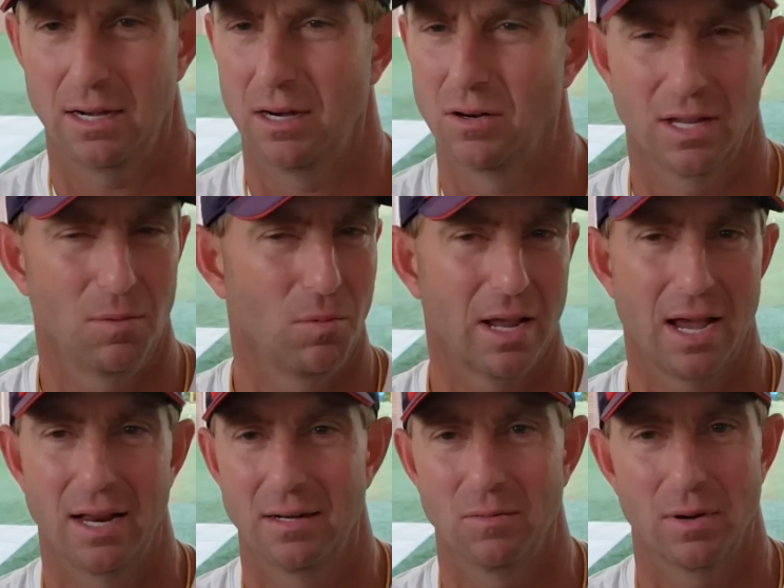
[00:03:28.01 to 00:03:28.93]
You know, again, we
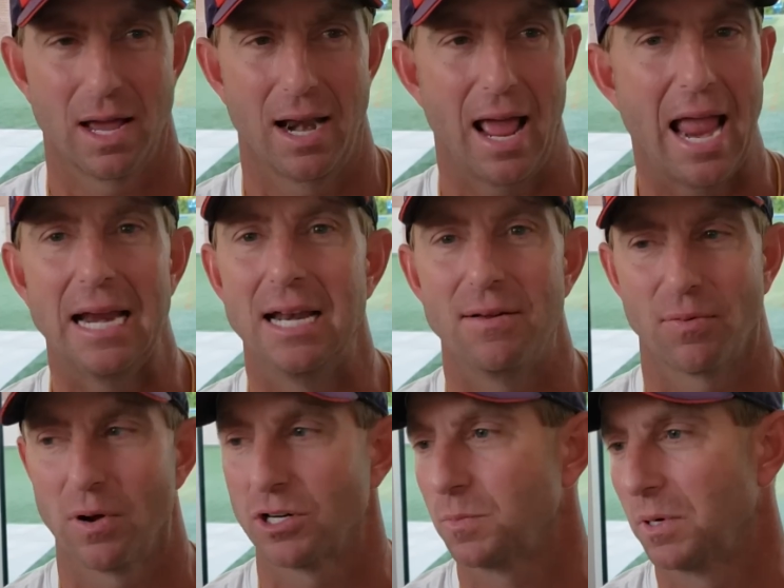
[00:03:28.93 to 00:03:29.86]
got we got 80
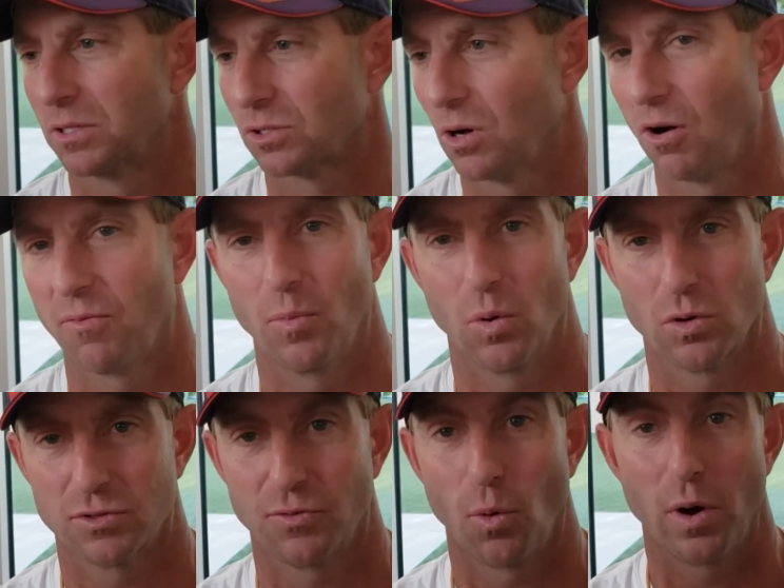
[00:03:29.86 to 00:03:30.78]
freshmen and
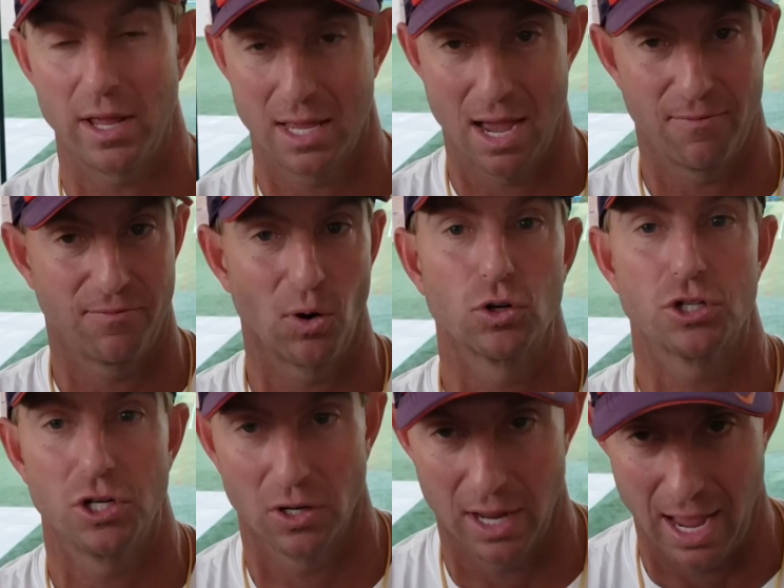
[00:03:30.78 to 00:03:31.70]
sophomores, 40 got
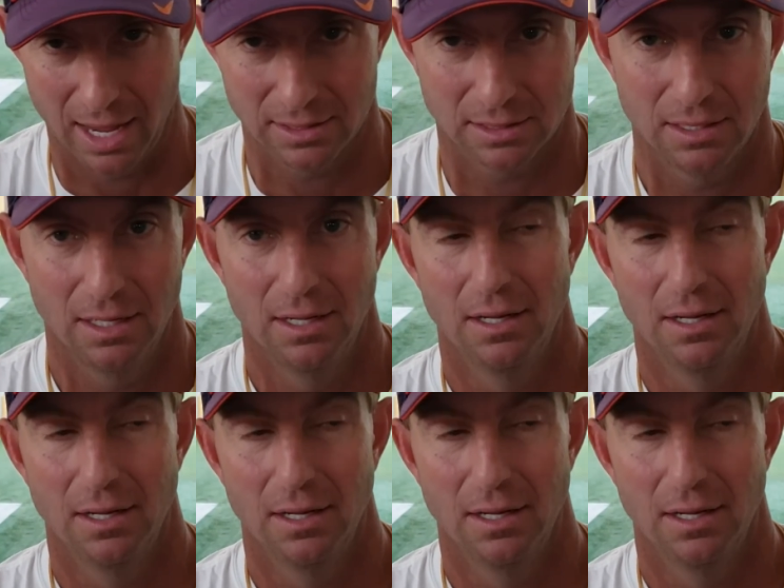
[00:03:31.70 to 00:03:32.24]
first year guys